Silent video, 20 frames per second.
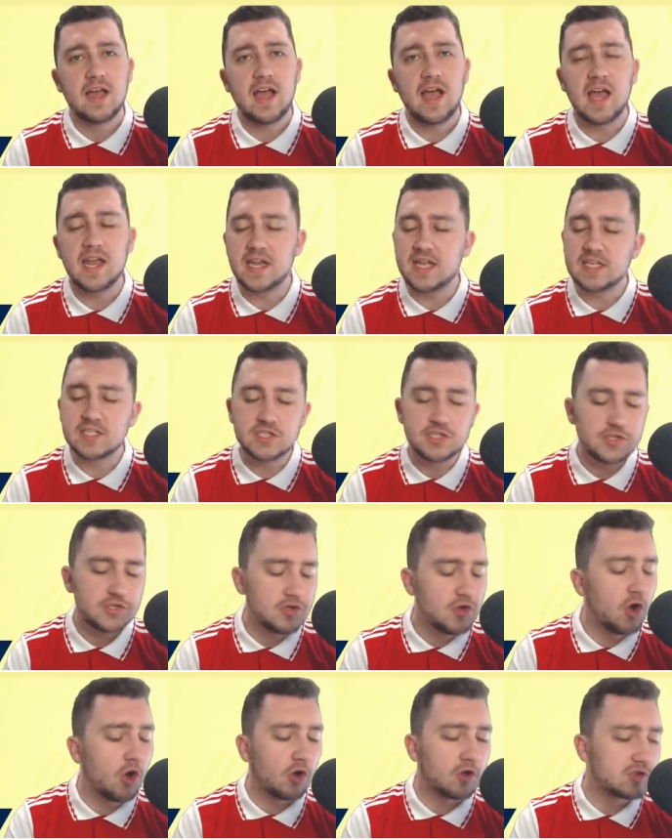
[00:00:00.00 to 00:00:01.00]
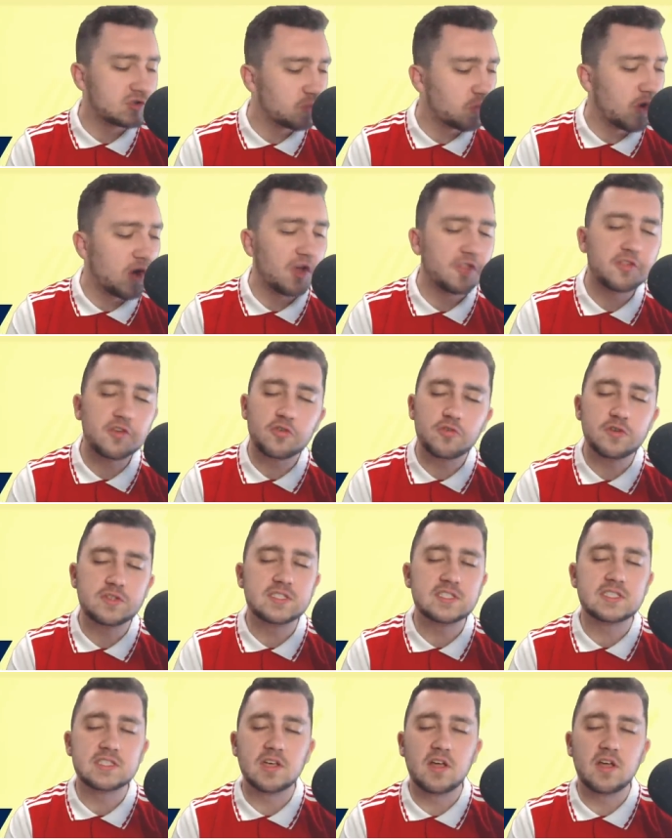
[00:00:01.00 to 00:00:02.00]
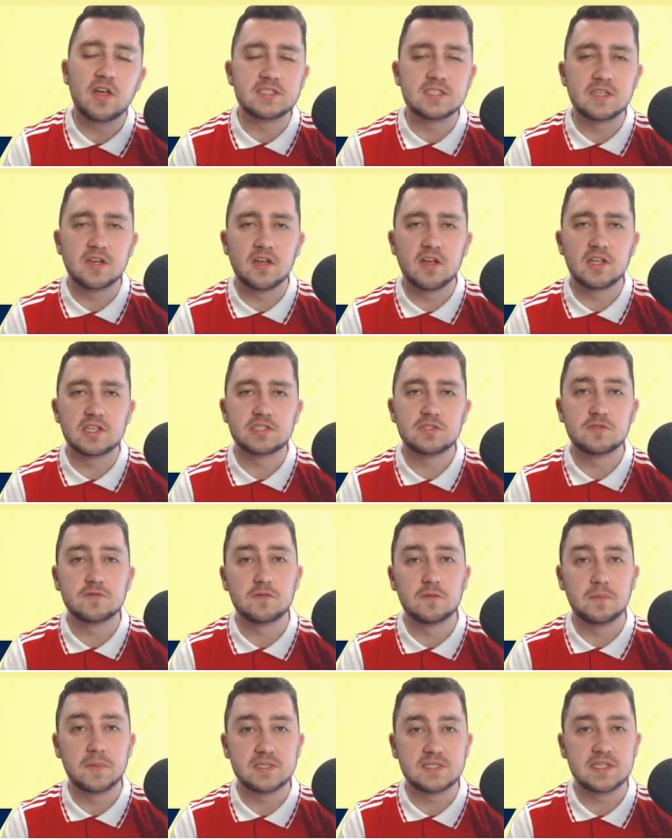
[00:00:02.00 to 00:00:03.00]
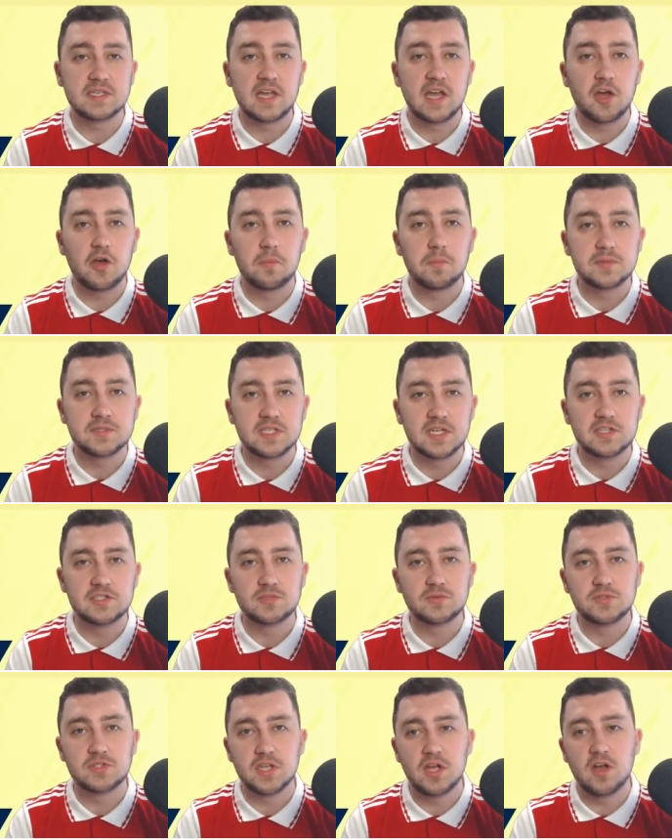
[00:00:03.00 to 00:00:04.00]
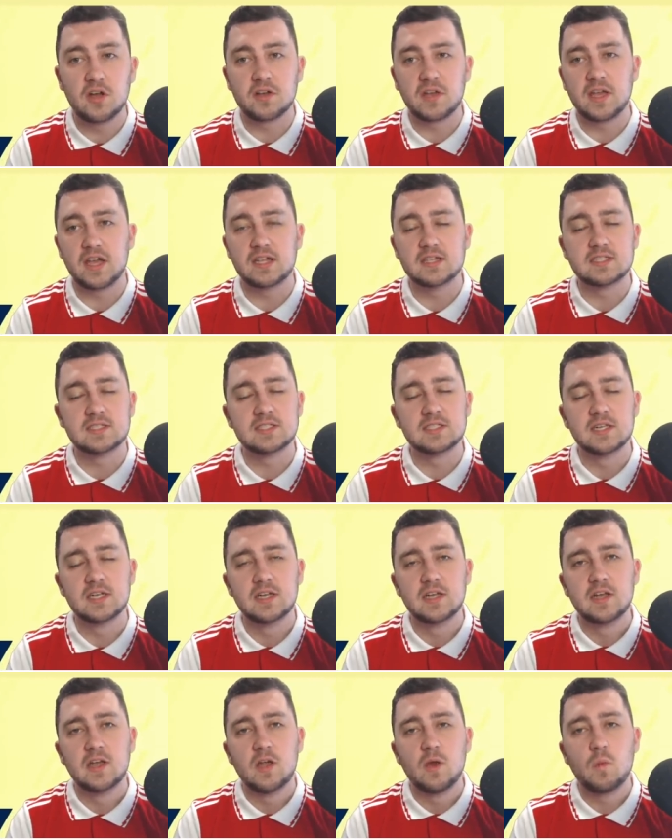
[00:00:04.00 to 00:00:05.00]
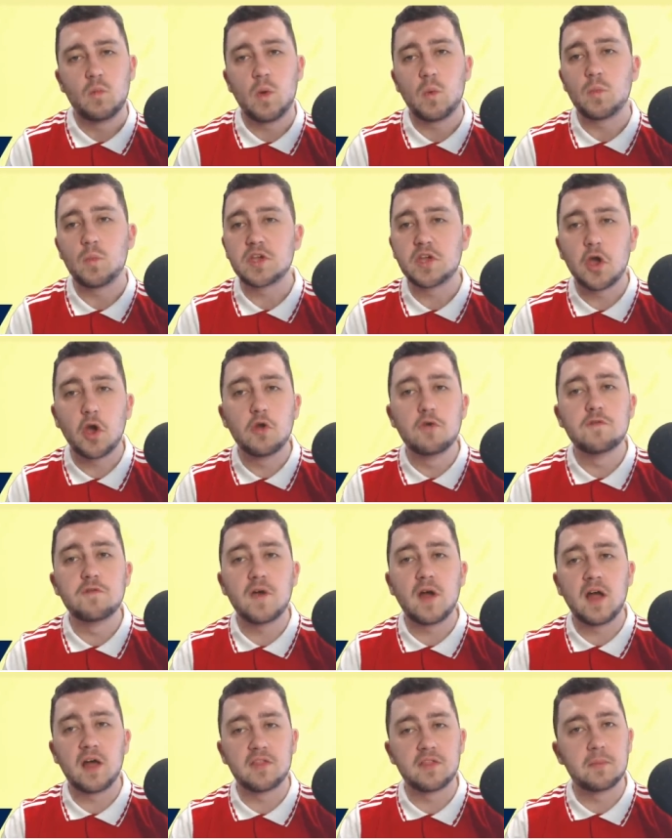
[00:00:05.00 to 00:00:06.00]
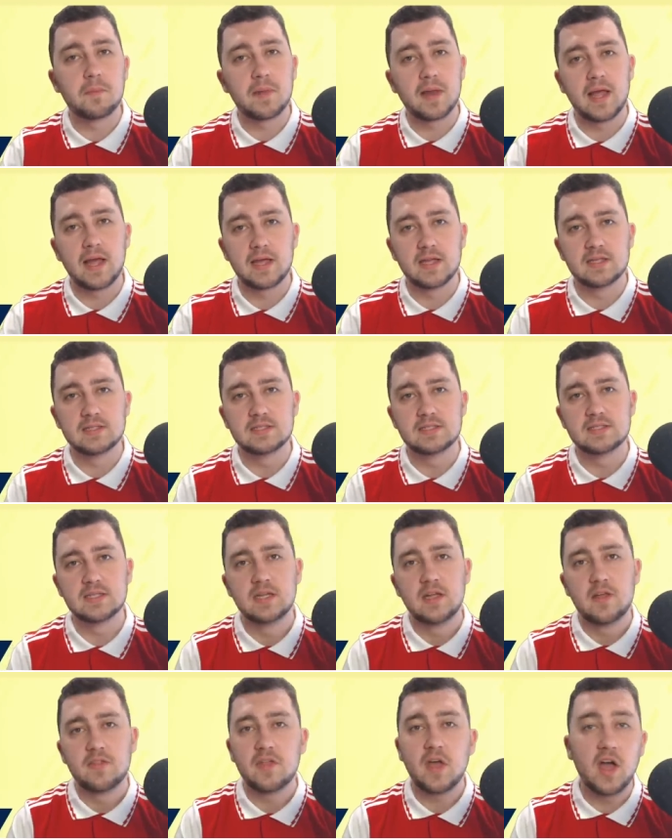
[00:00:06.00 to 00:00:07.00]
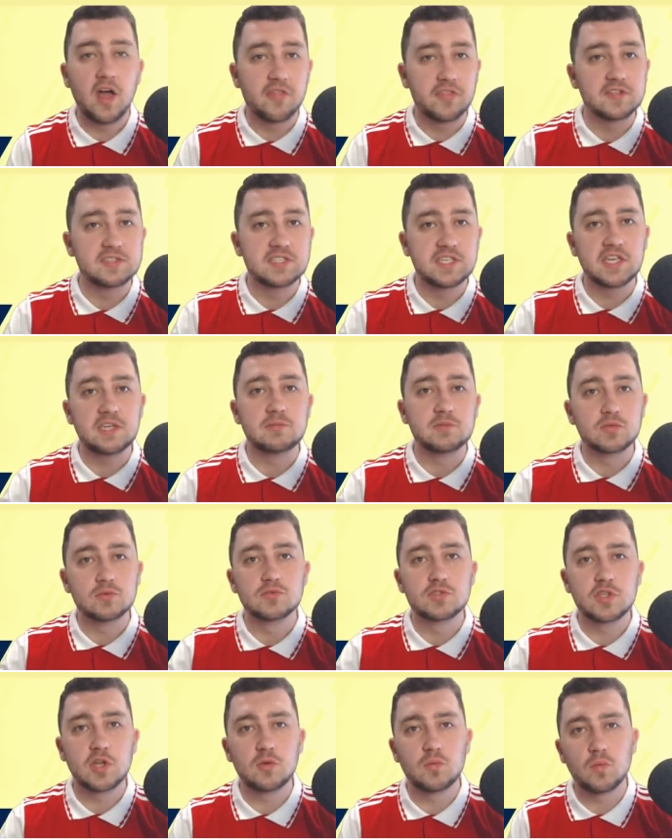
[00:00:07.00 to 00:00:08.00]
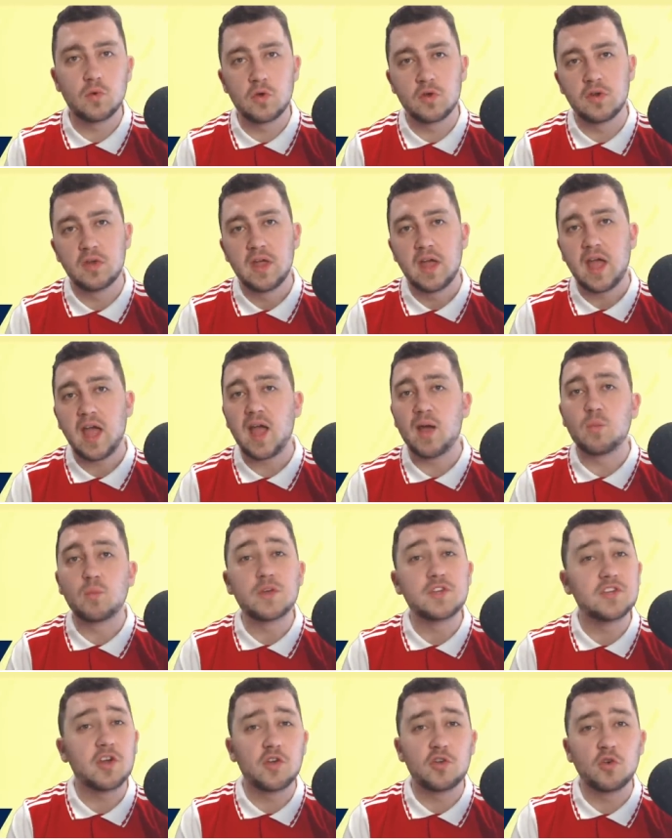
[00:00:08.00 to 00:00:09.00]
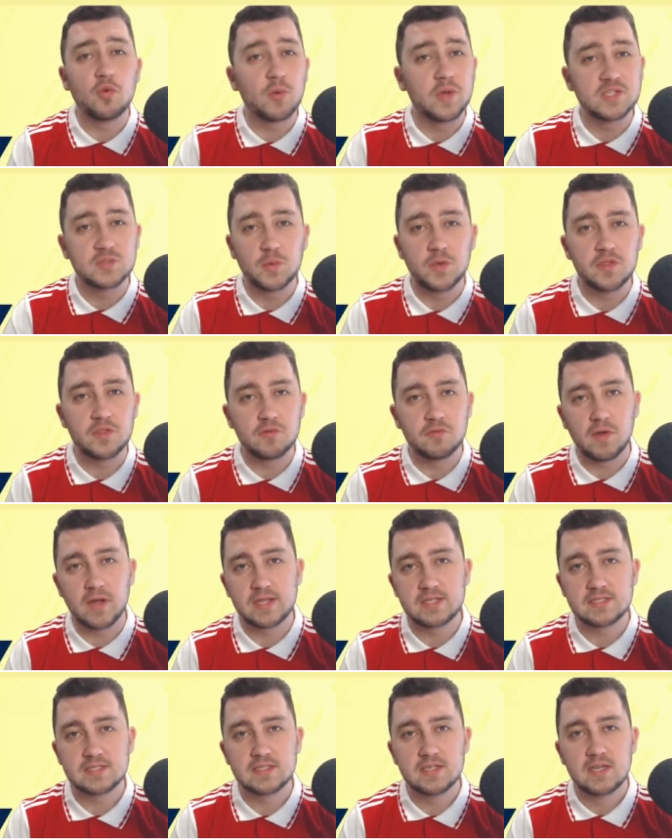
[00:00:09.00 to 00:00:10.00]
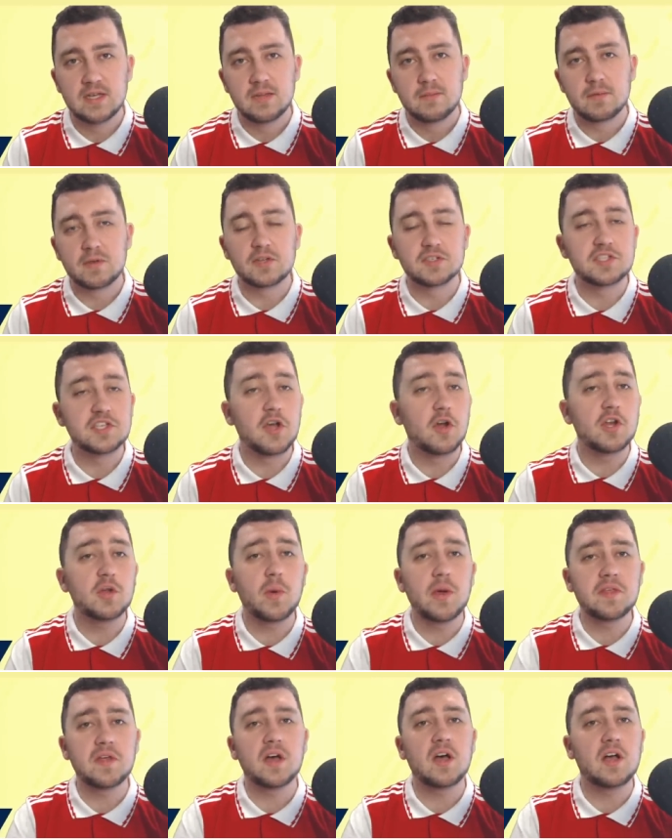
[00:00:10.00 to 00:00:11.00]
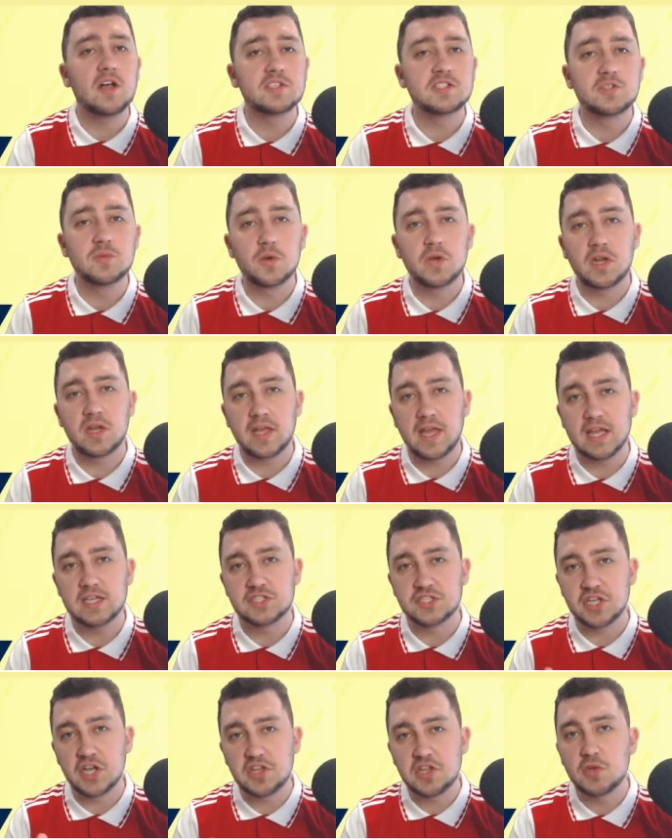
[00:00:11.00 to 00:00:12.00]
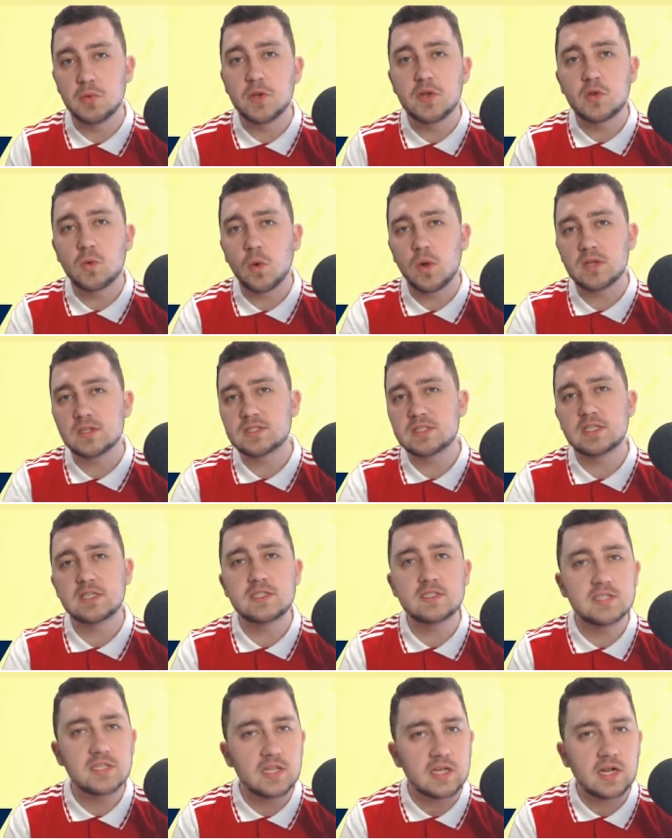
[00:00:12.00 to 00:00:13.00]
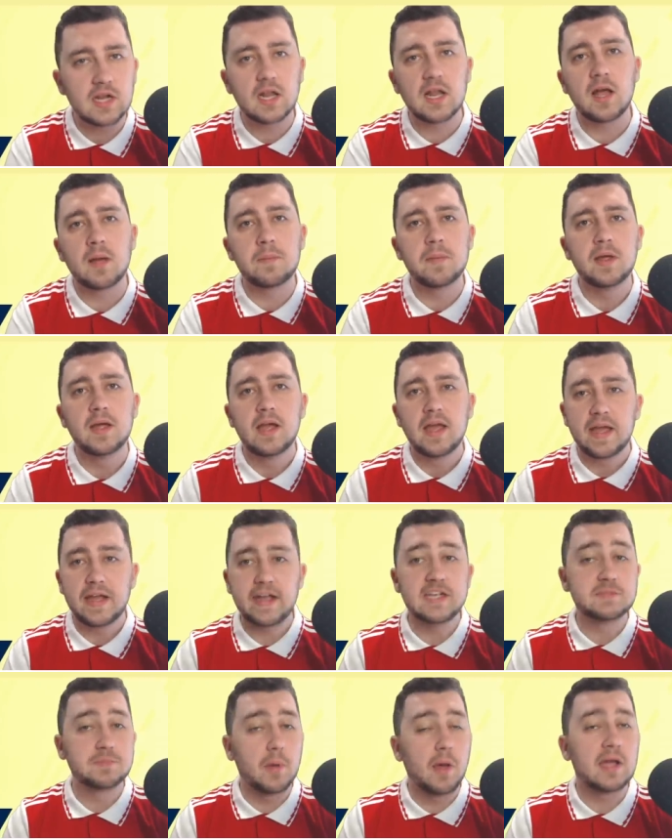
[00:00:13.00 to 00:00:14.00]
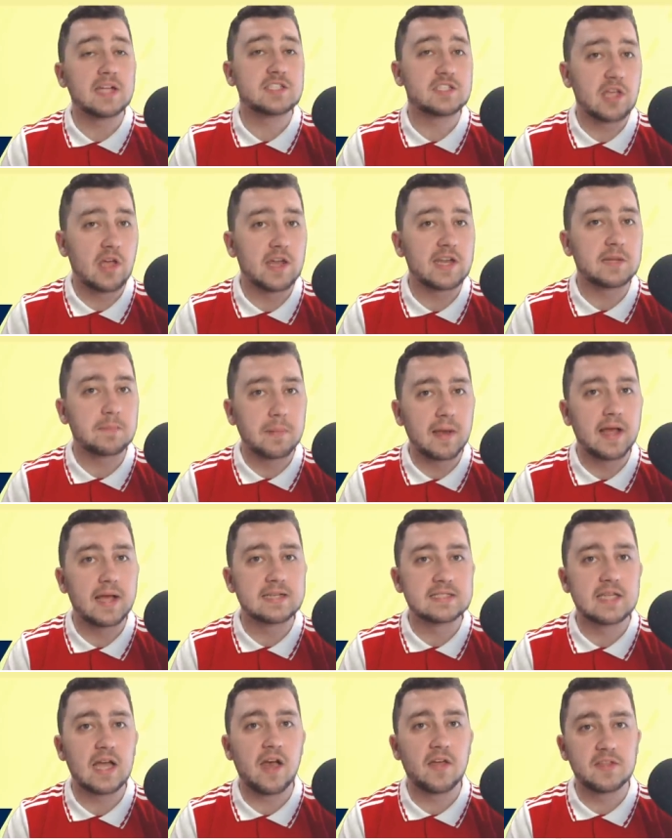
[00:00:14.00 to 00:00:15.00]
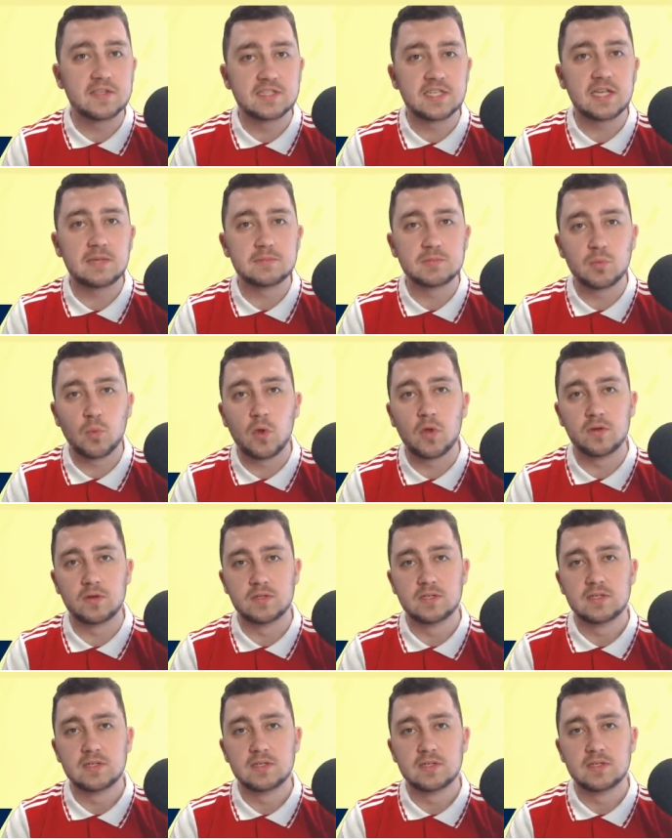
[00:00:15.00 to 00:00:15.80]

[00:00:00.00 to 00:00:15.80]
And it is not worth criticizing Arsenal for missing out on potential targets when we go for other players that other teams also want and we don't always win the race. Because the only way that Arsenal are going to get genuine quality into the club is by signing players that other teams want,